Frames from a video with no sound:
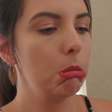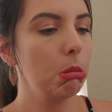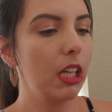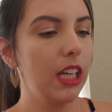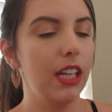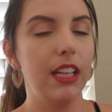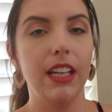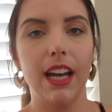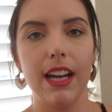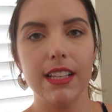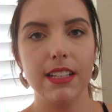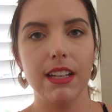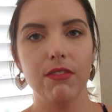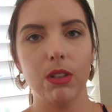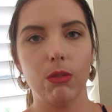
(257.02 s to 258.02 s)
Like it
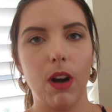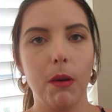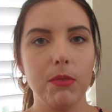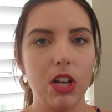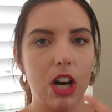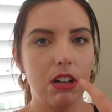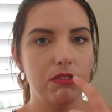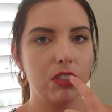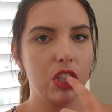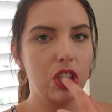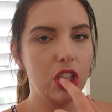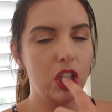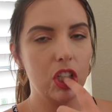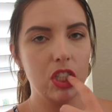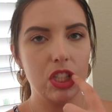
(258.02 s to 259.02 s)
hasn't even rubbed off on
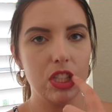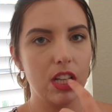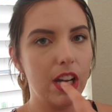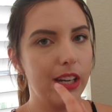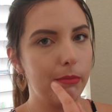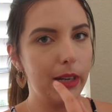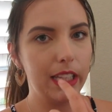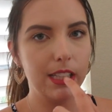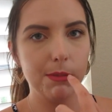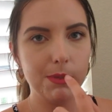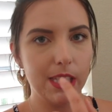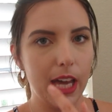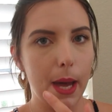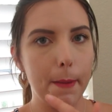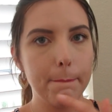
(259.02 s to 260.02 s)
the inside of my
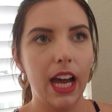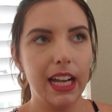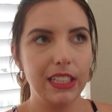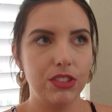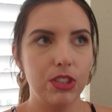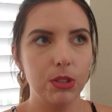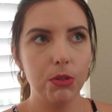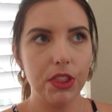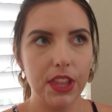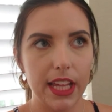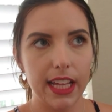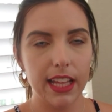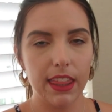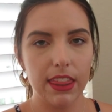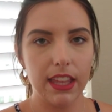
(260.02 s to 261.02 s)
lips yet. I do
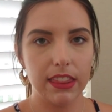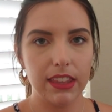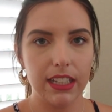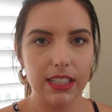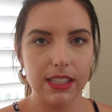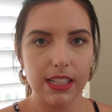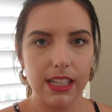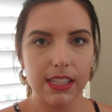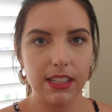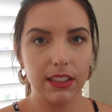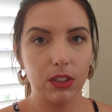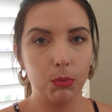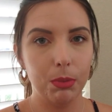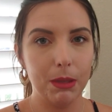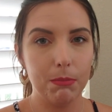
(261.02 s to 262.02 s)
think that this is a
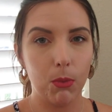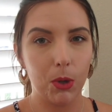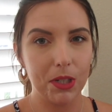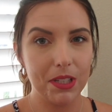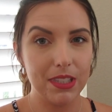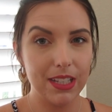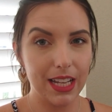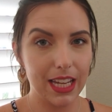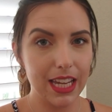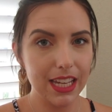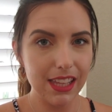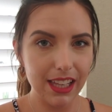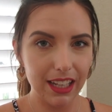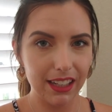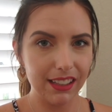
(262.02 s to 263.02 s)
little bit more
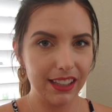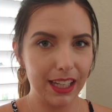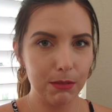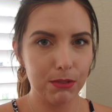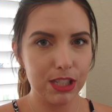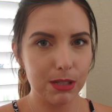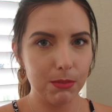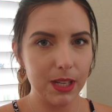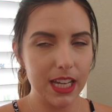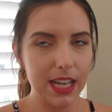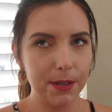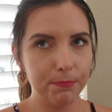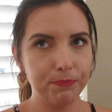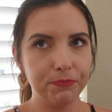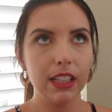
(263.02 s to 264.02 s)
sticky than it claims to
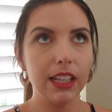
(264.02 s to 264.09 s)
be.